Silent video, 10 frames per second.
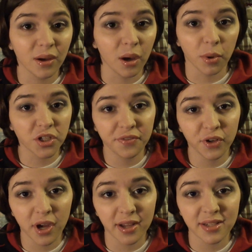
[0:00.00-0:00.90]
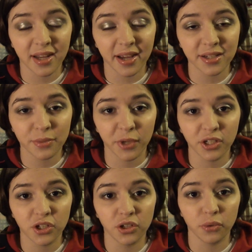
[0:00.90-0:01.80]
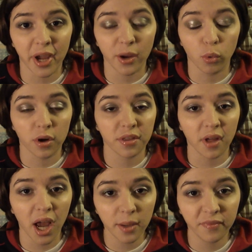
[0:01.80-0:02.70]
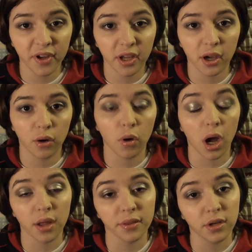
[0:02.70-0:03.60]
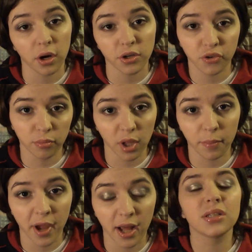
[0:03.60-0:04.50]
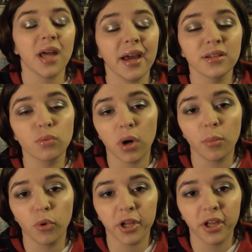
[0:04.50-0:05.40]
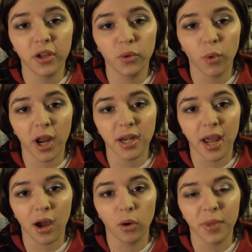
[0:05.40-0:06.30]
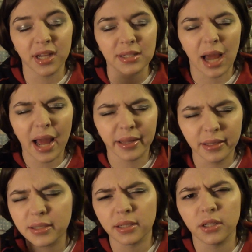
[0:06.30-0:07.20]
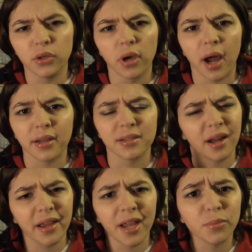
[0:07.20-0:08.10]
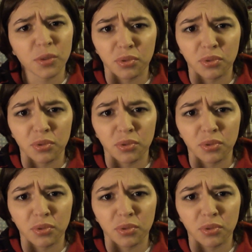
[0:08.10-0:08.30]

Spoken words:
bunch of you guys had asked me to do a worth the hype video on the Tarte True Blood palette. So that is what I'm bringing you right now because I listen to you guys and I aim to